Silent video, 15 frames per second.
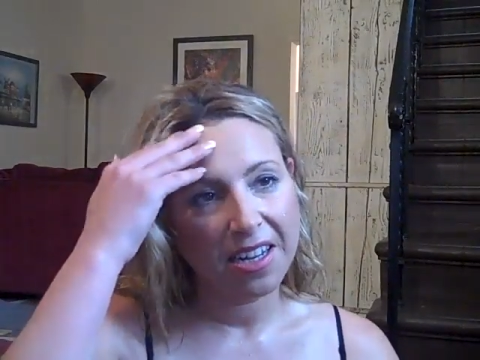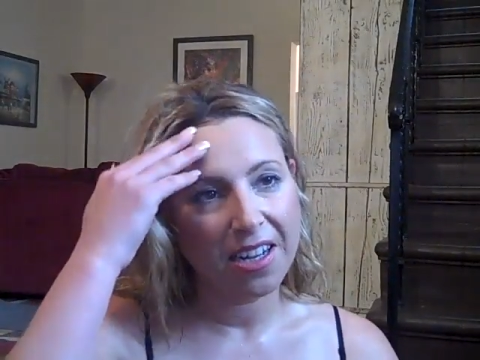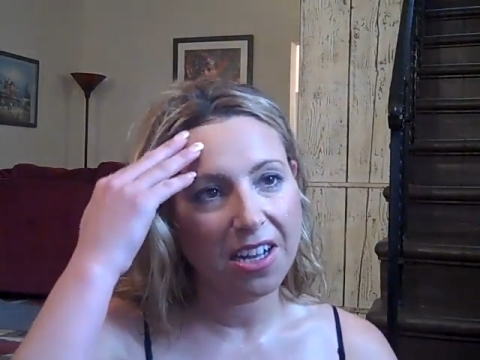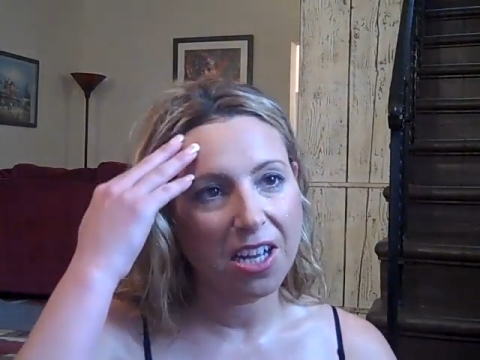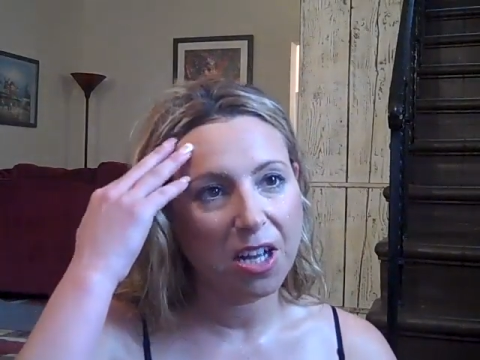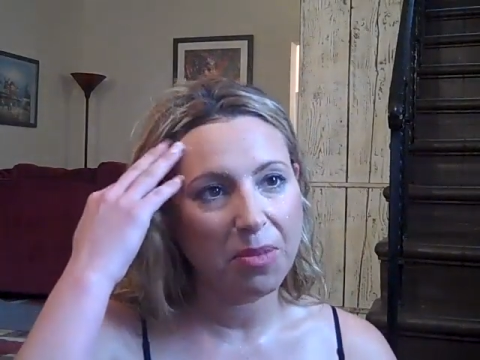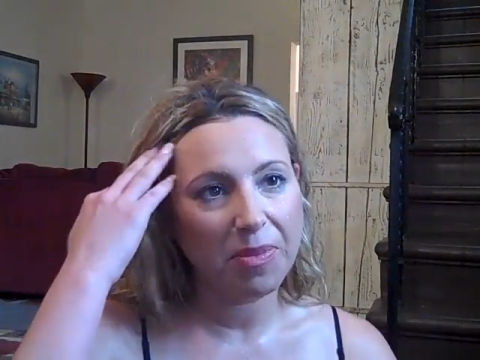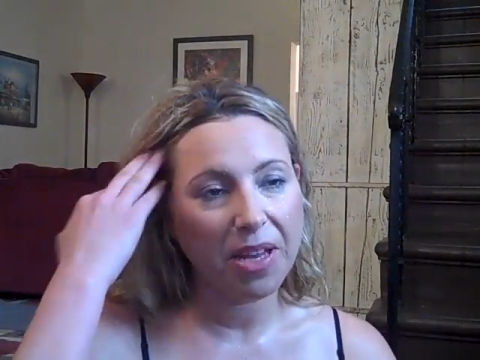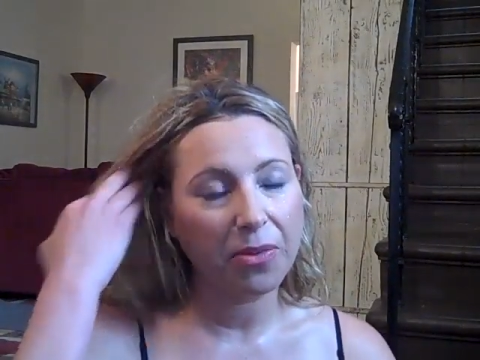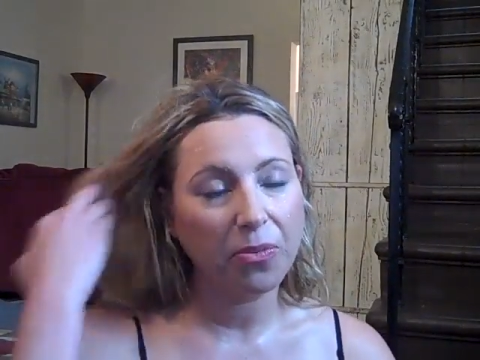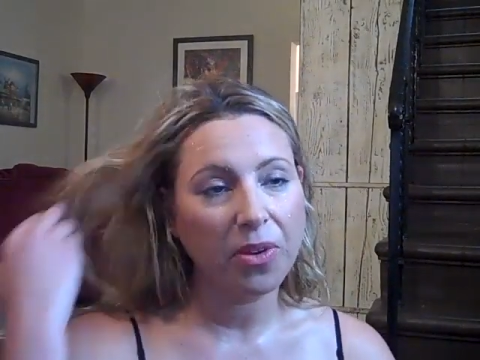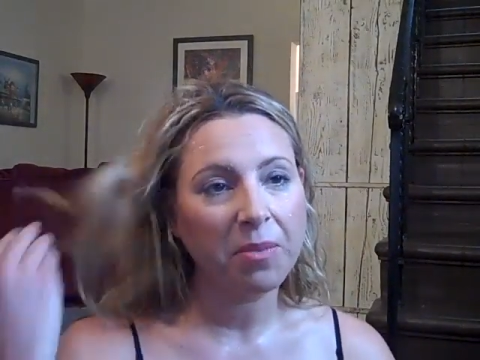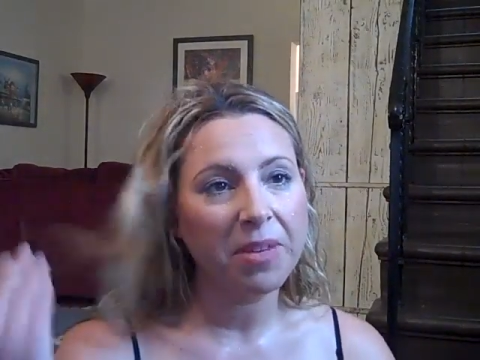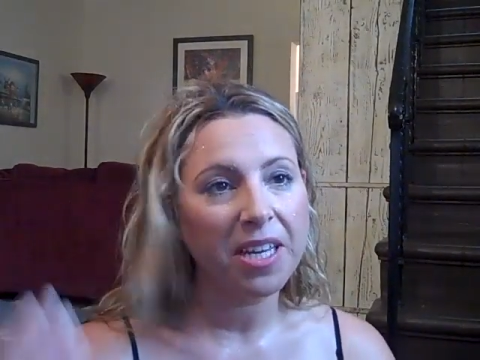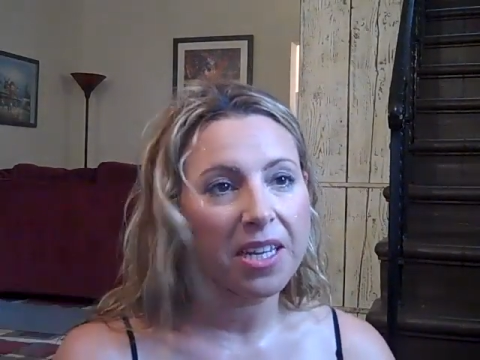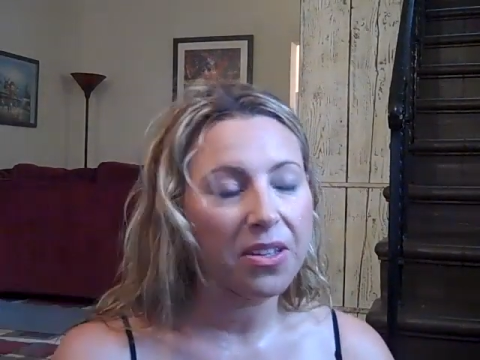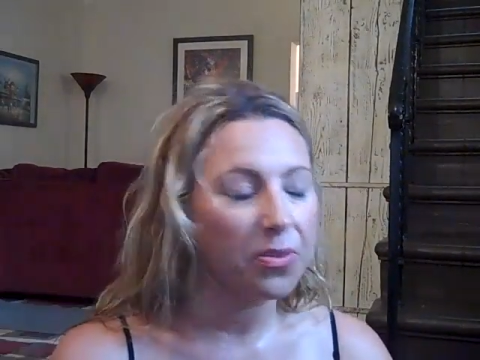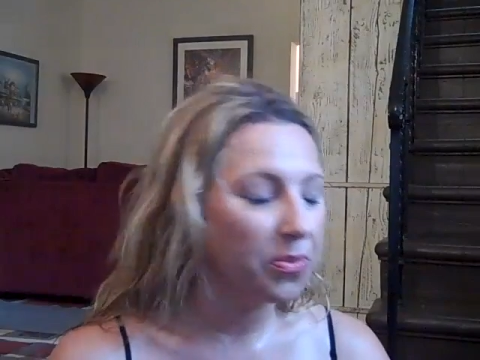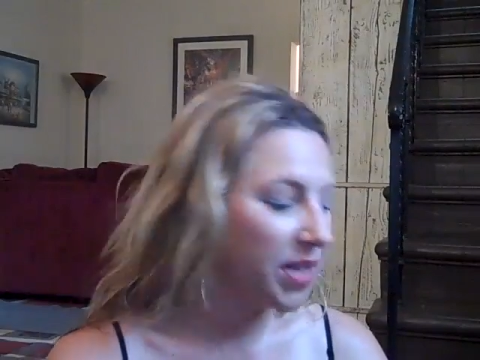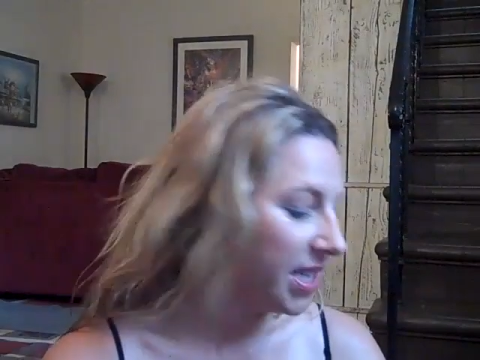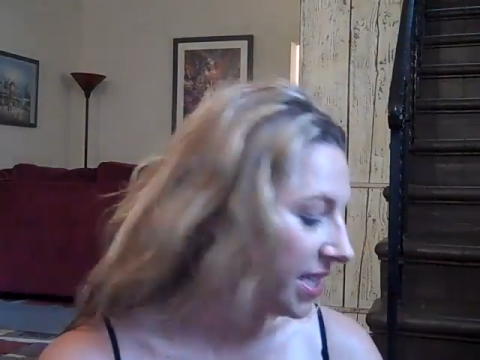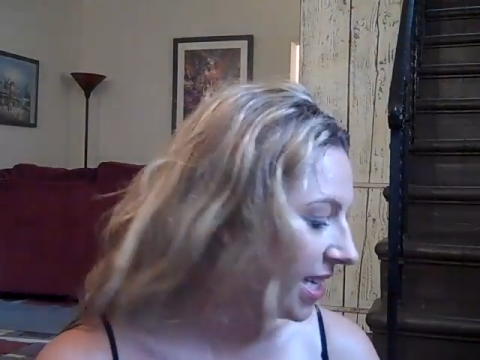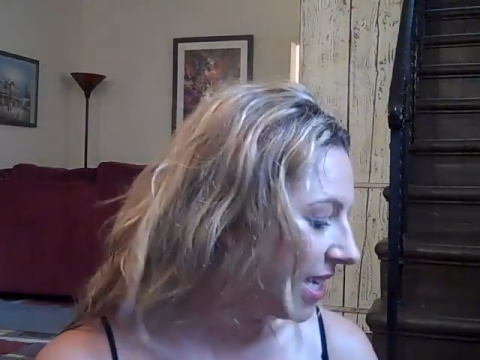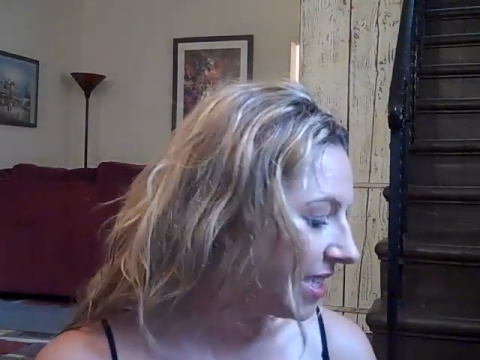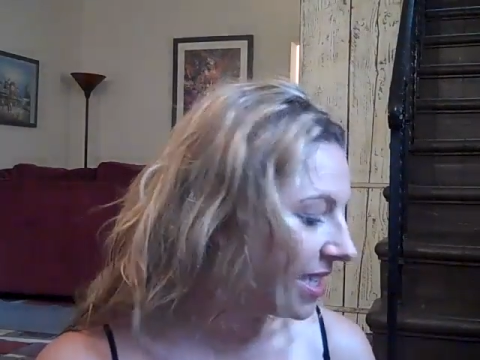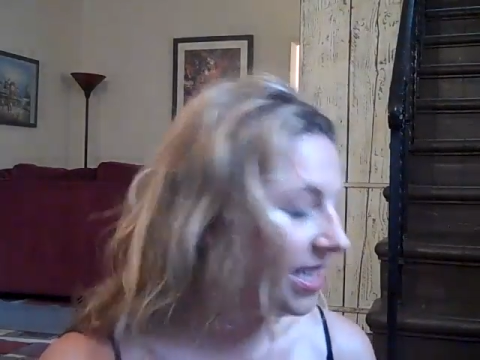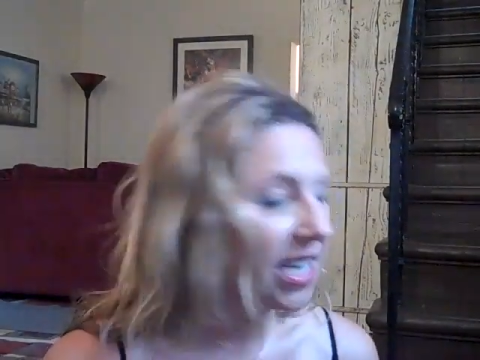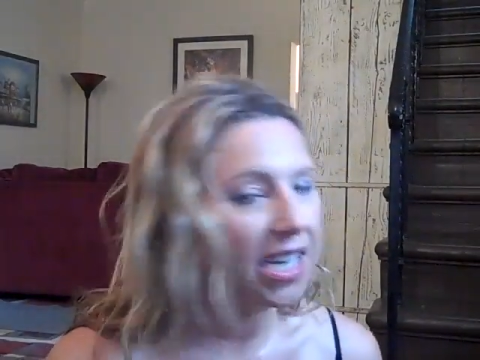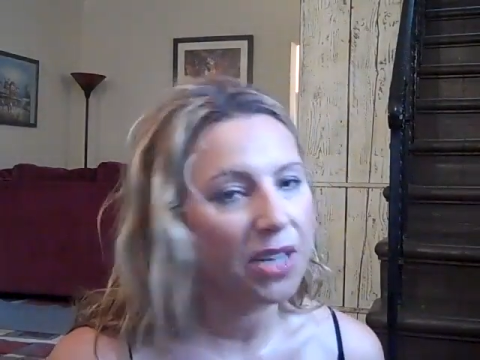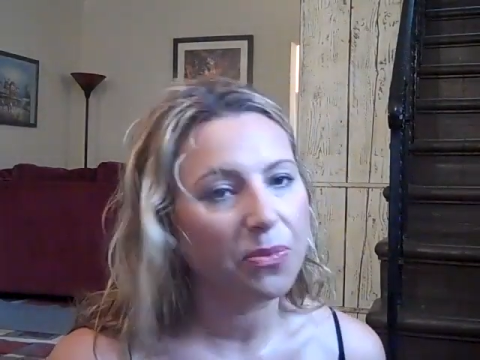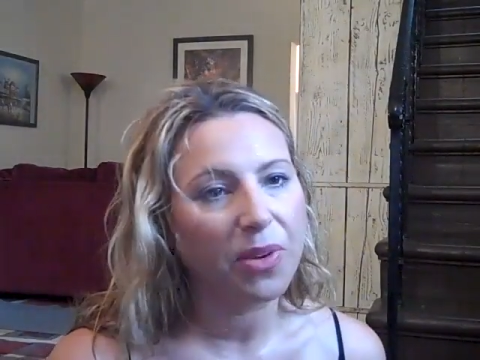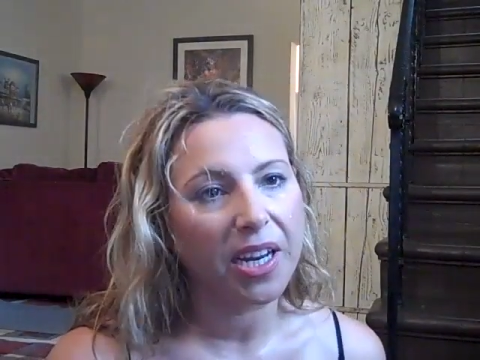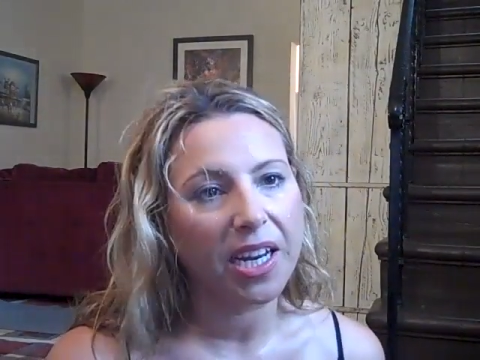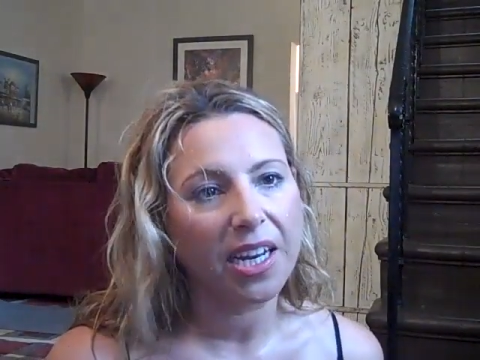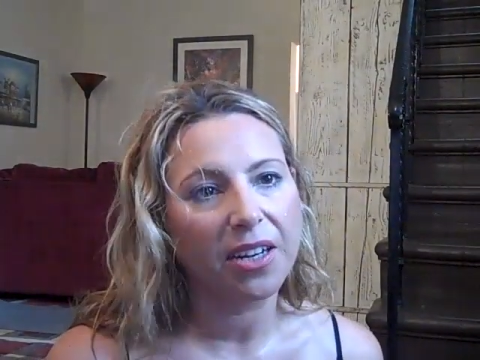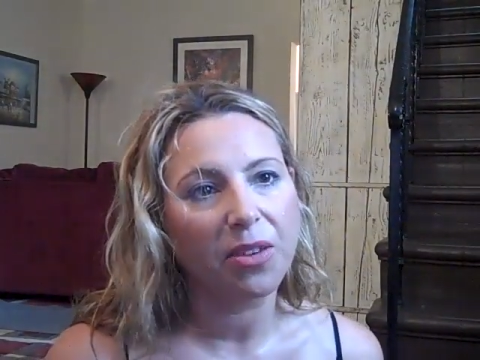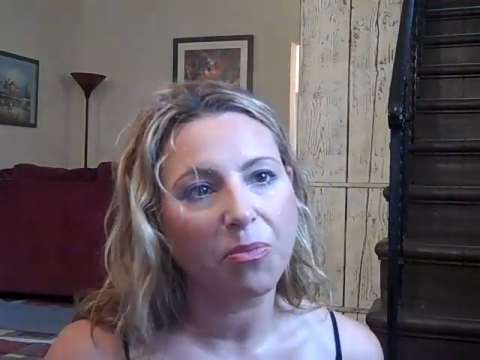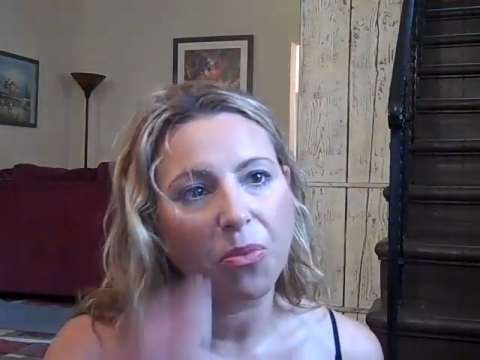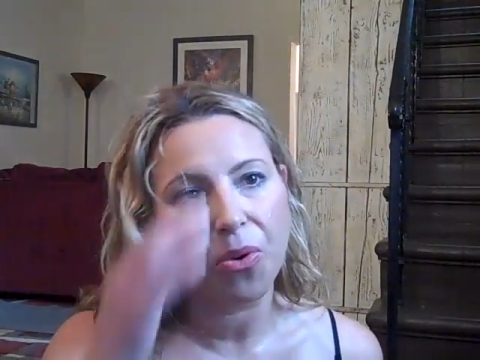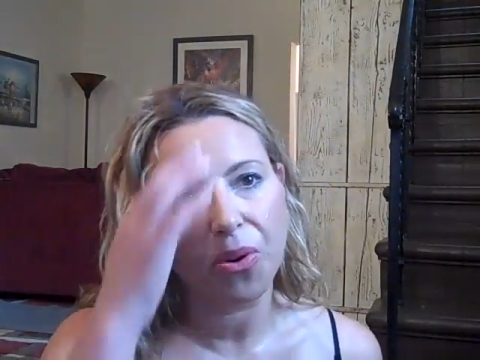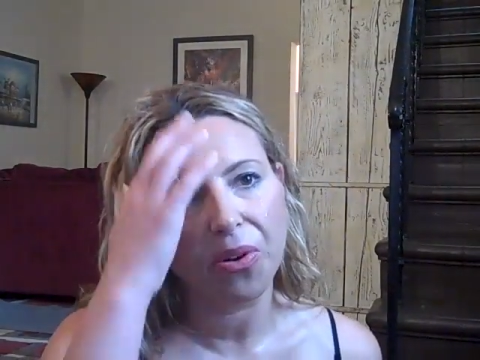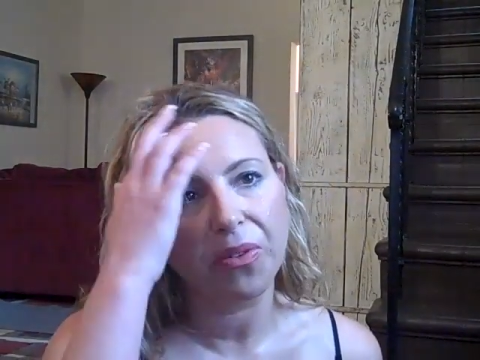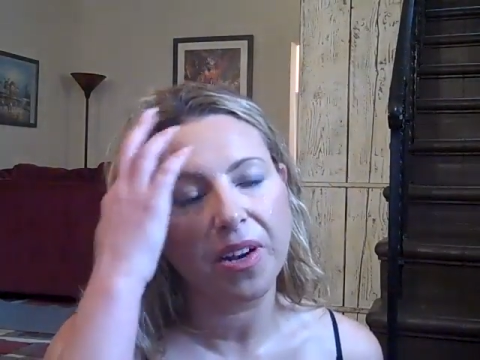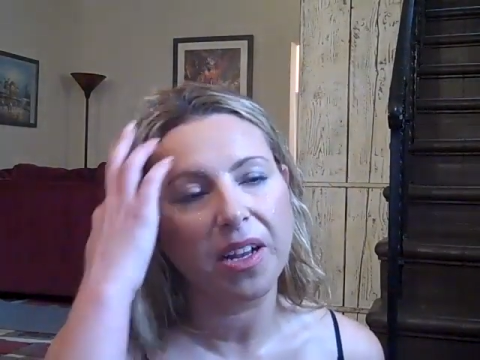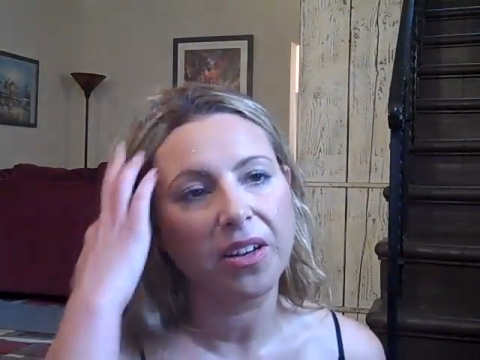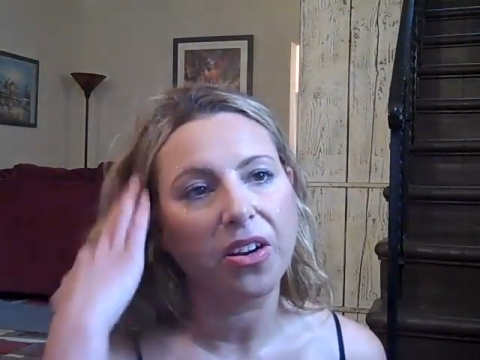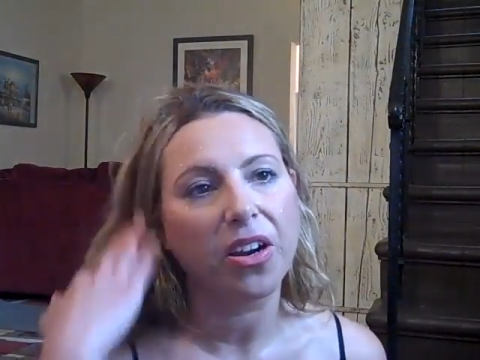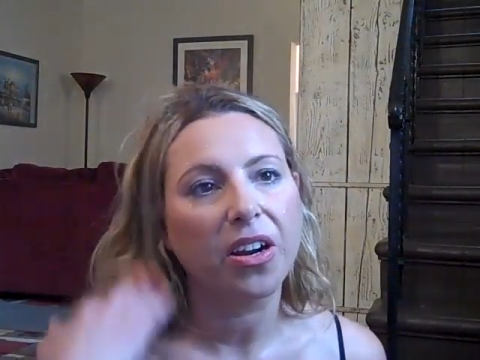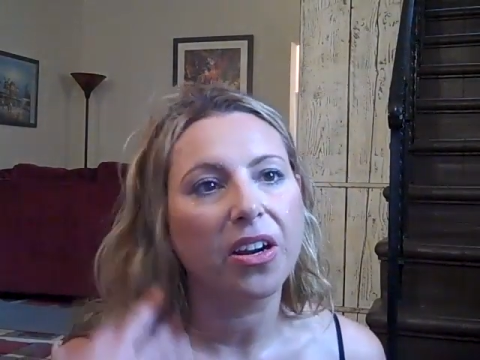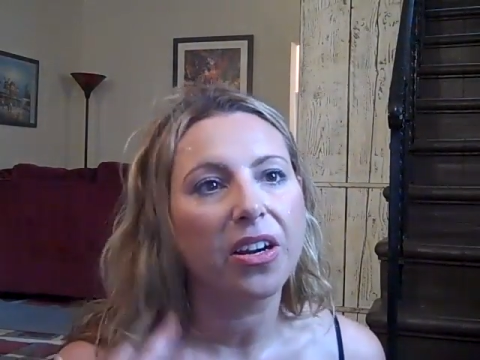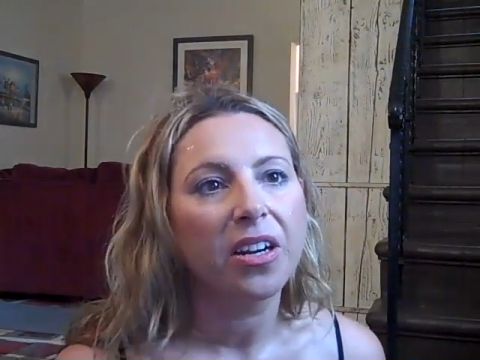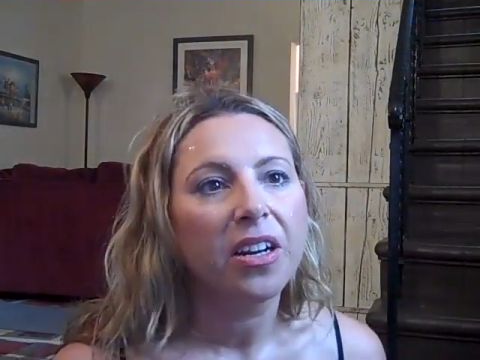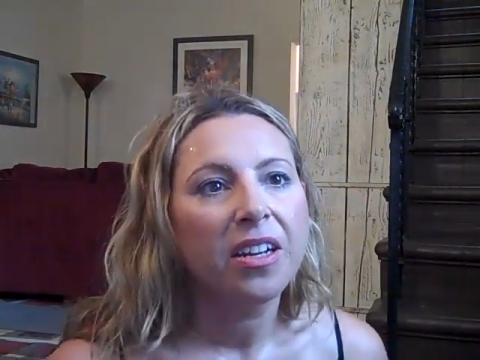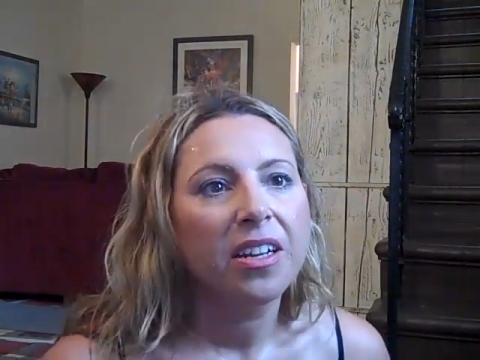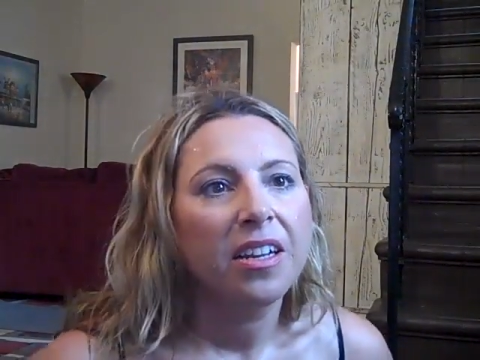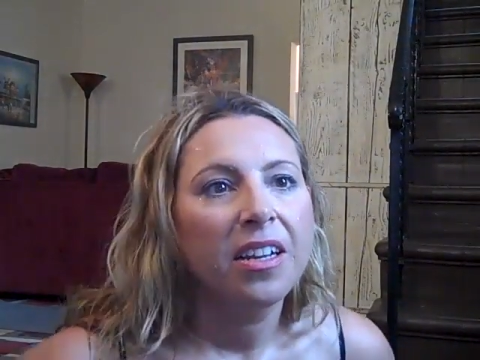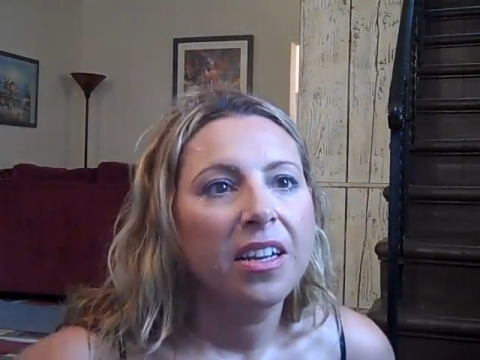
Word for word: Um, and women, we tend to gain weight more around our,